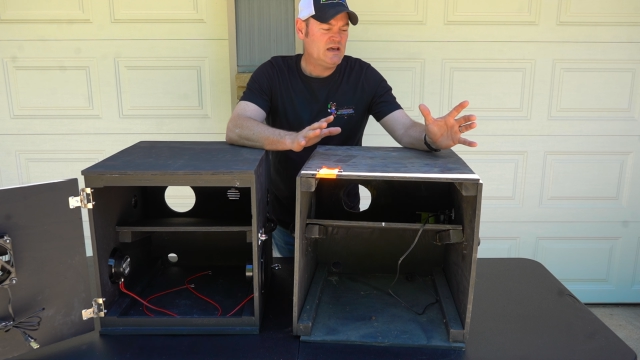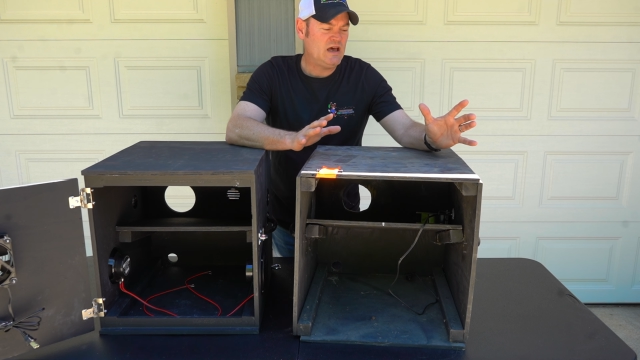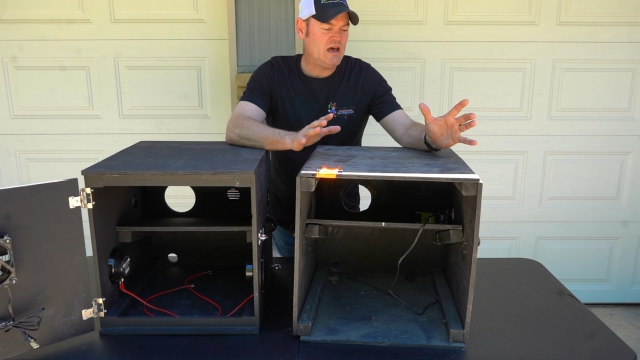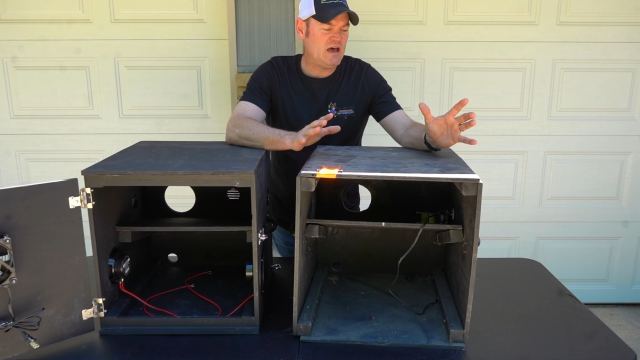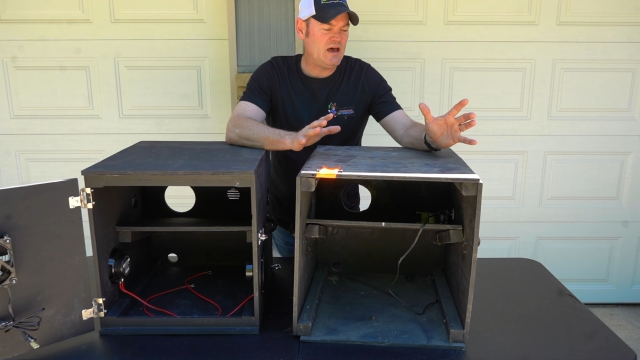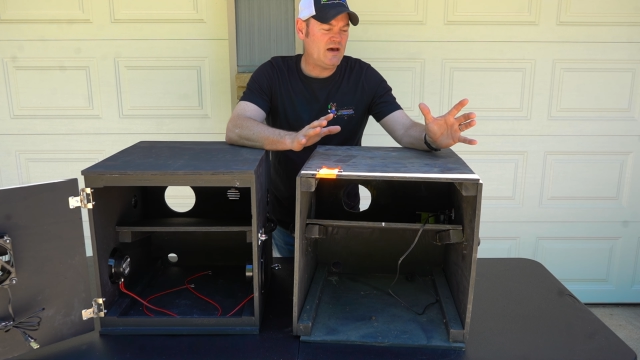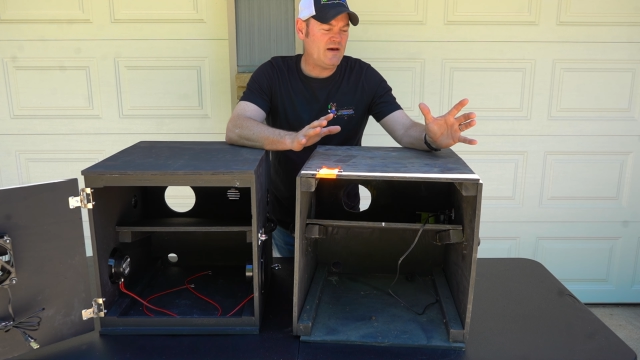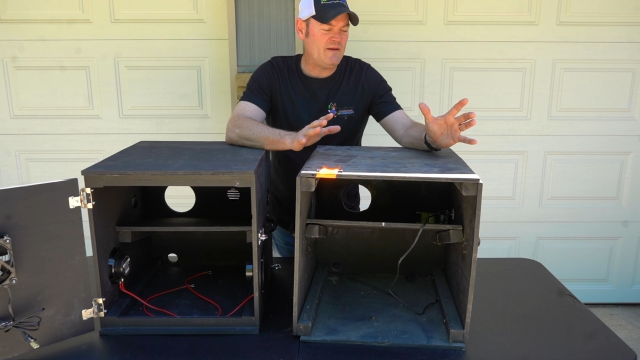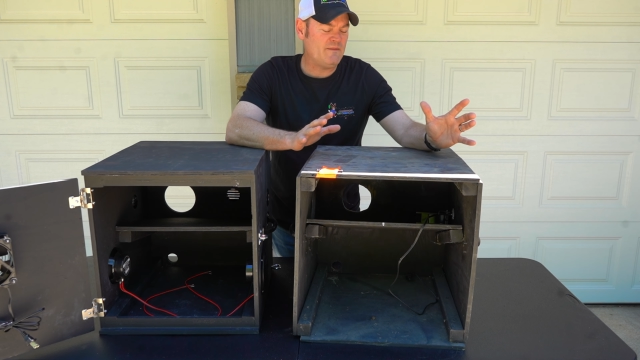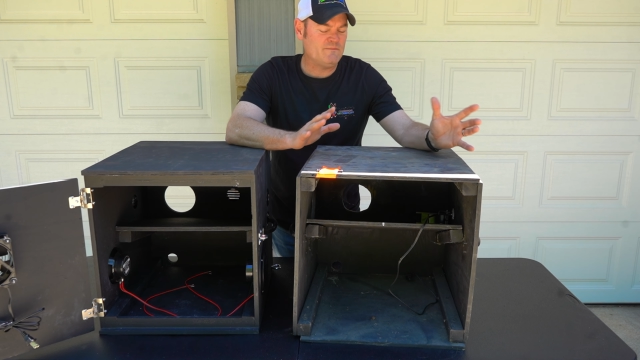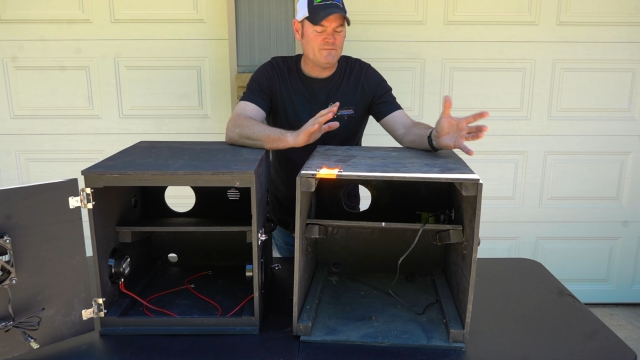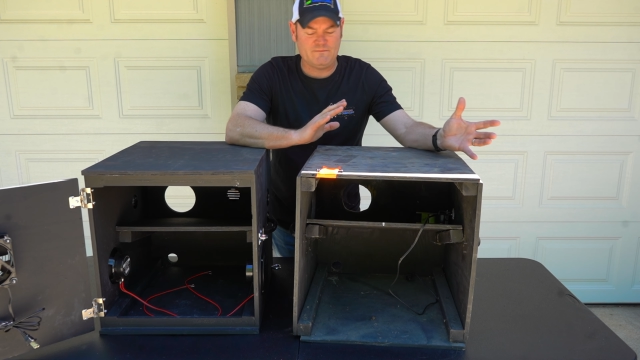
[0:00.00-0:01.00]

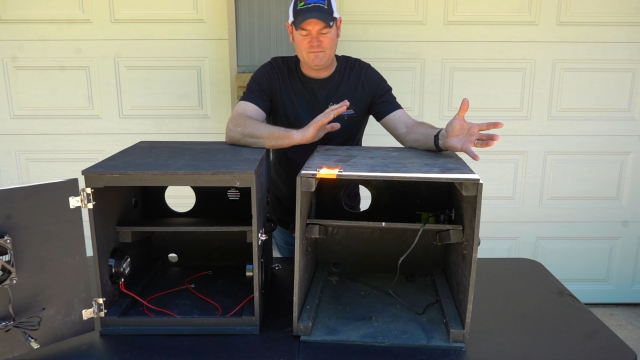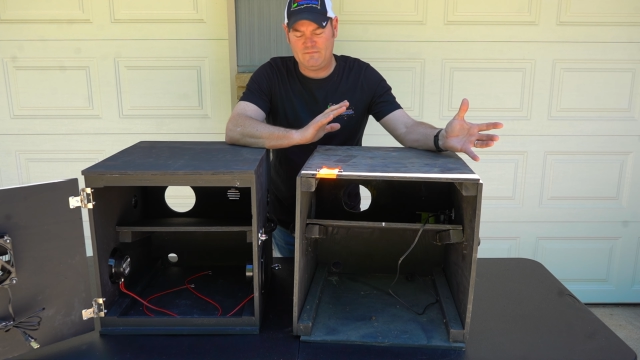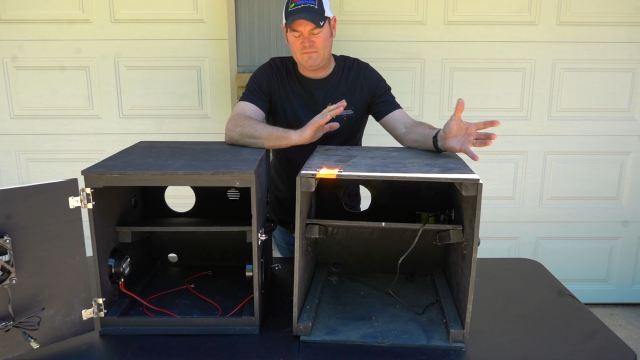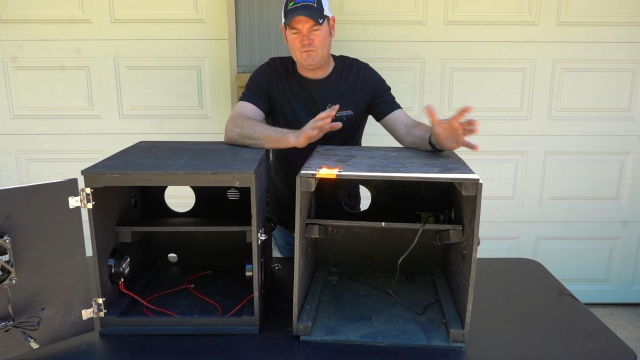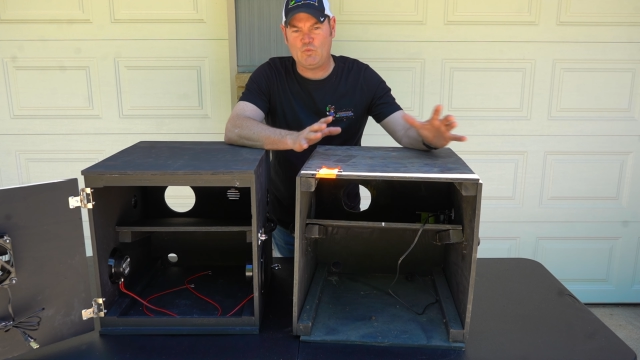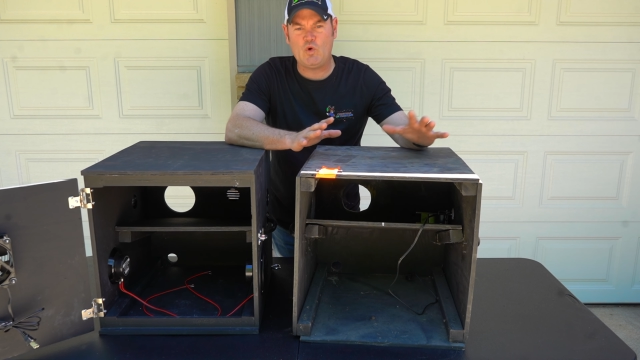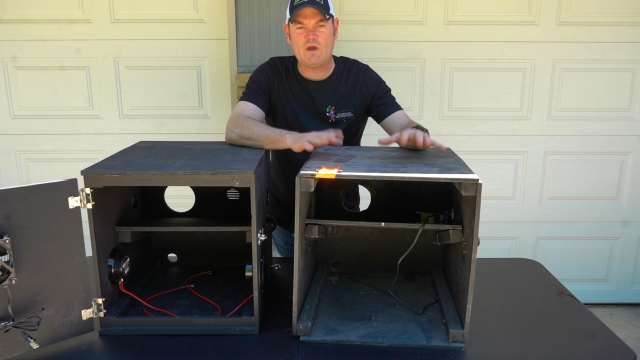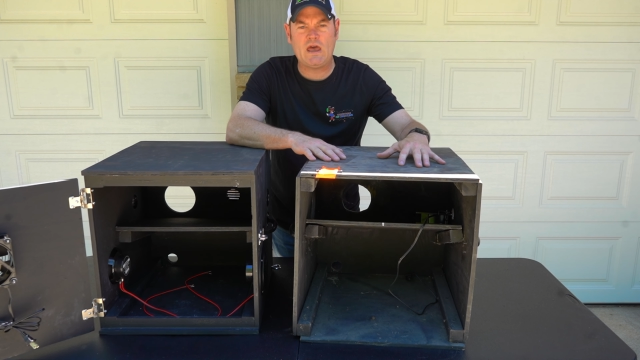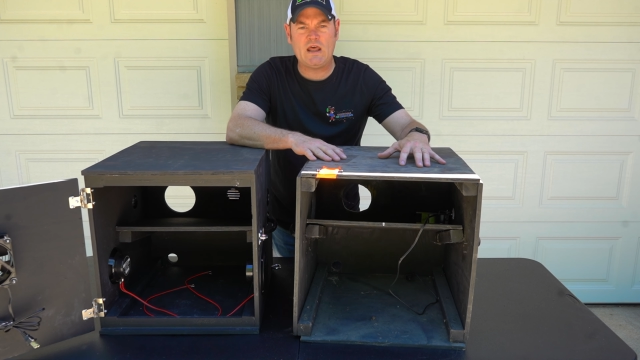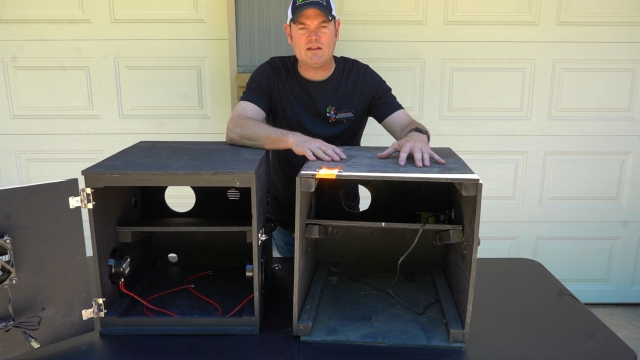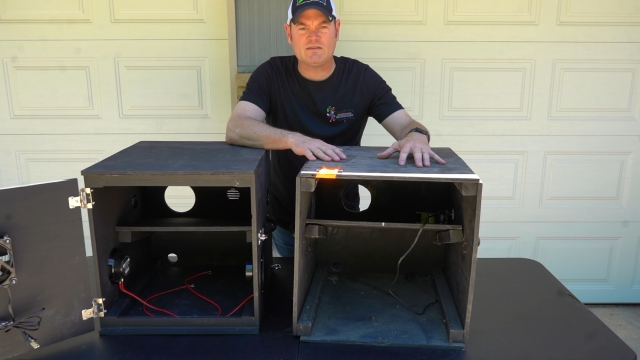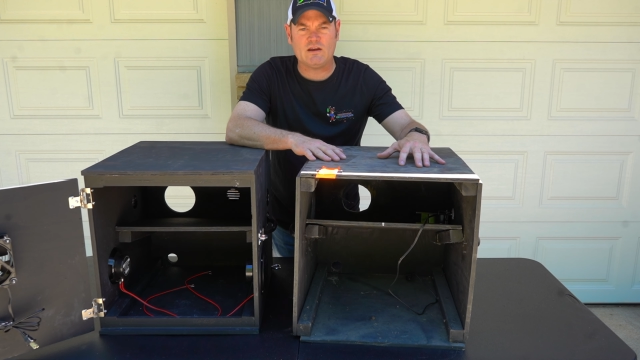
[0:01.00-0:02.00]
Um, we'll
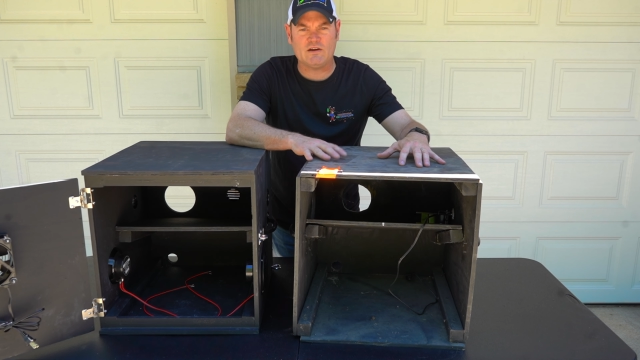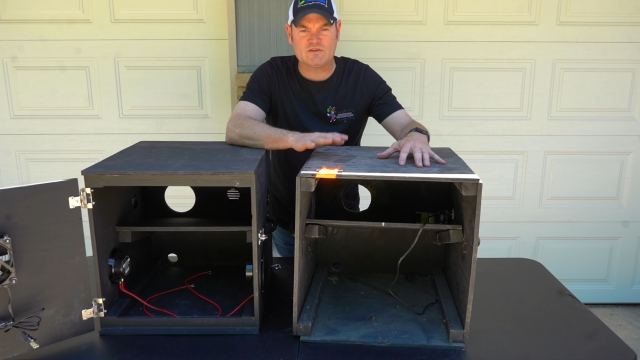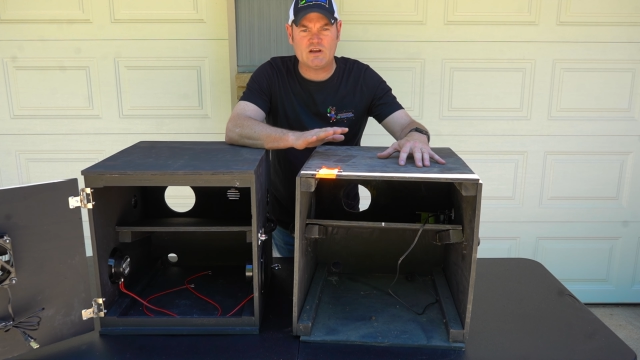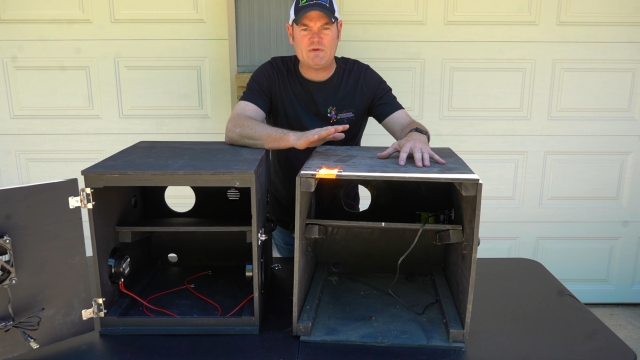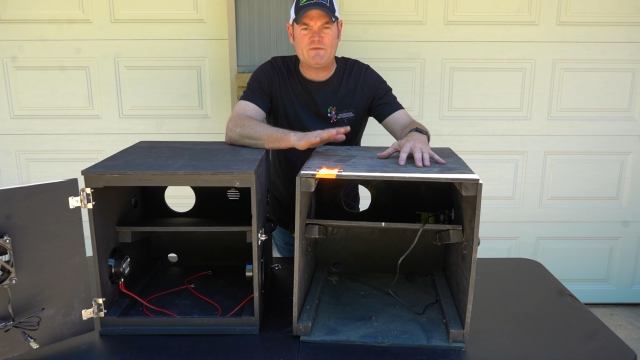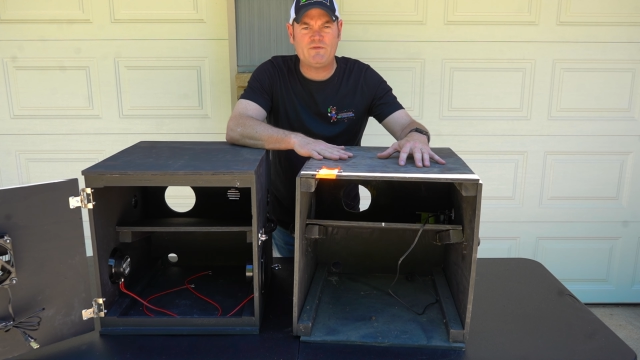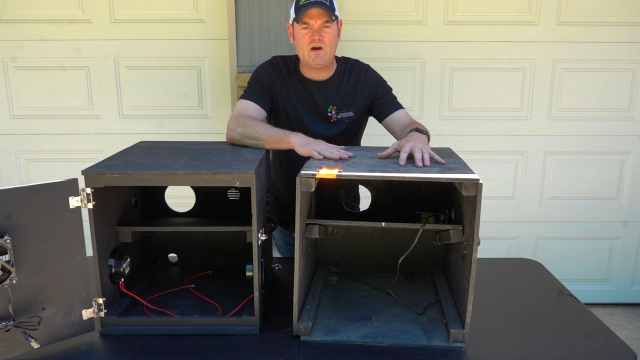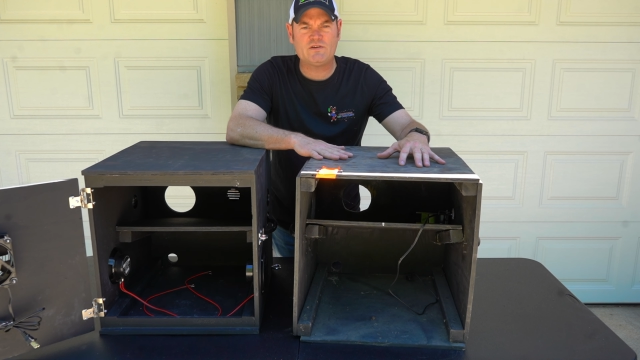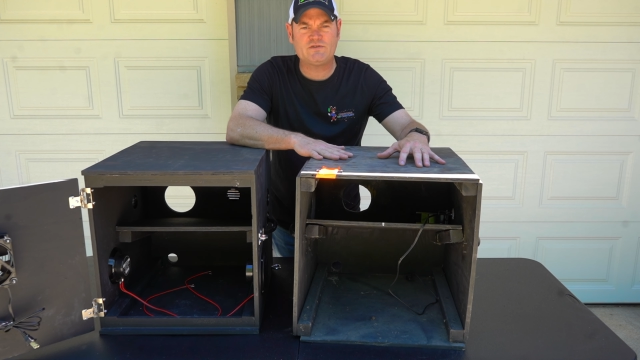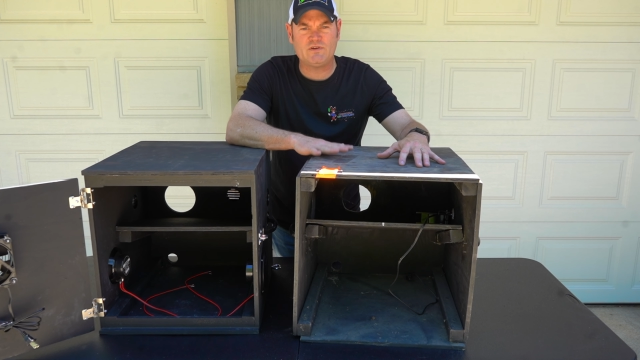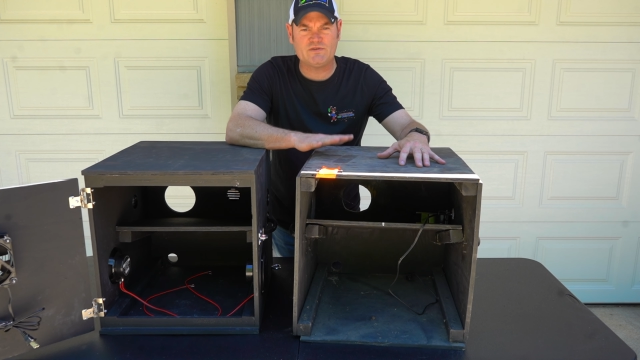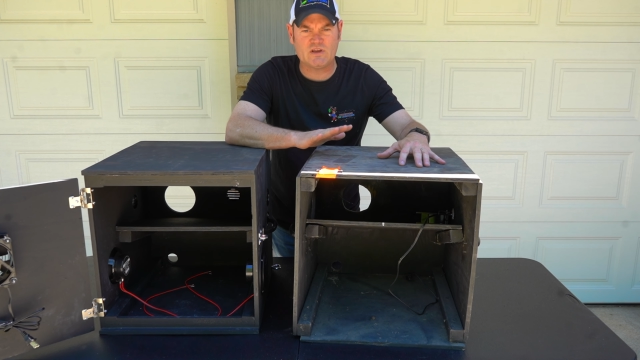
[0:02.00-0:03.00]
get it there. It's going to be functional.